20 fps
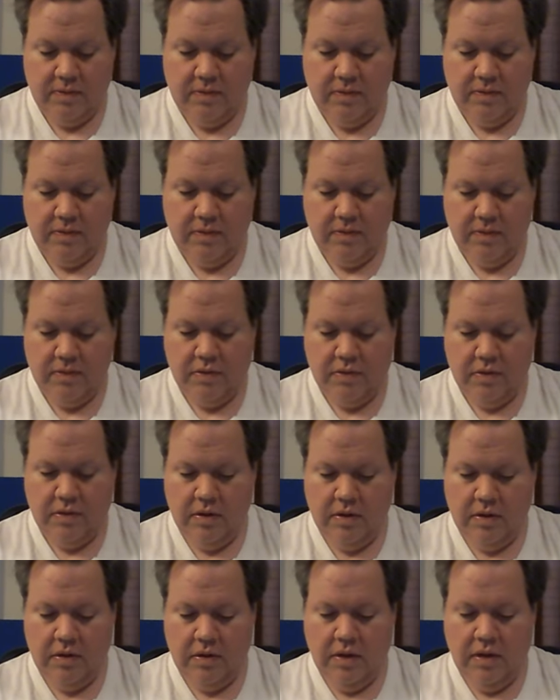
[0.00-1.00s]

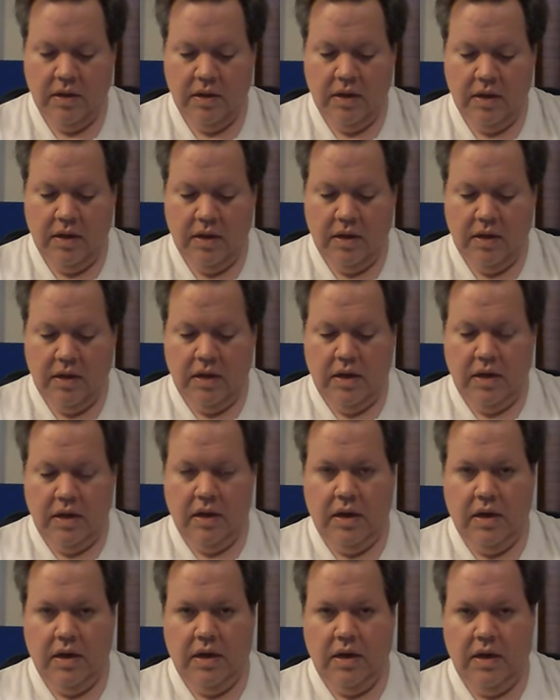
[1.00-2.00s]

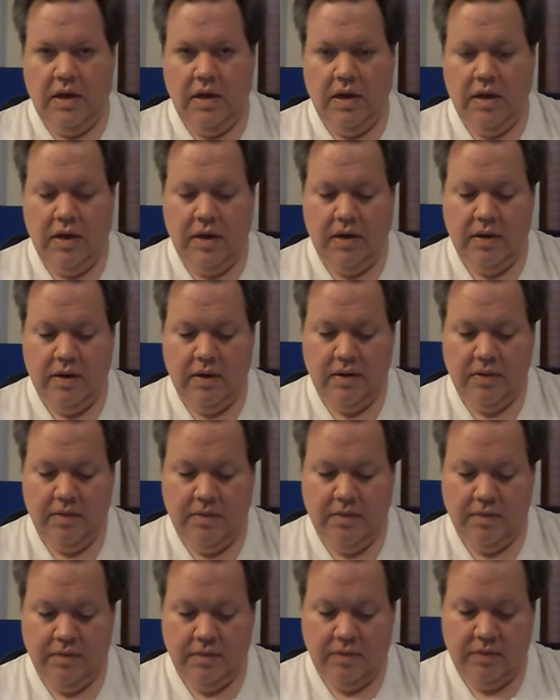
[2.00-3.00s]

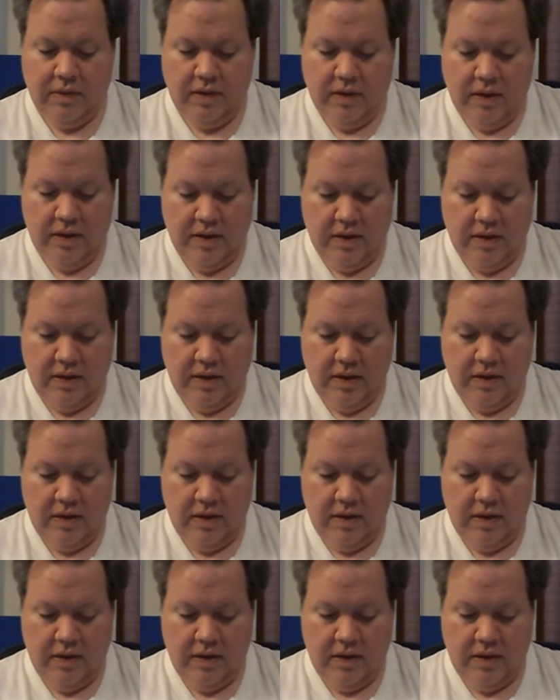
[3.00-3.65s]
[no speech]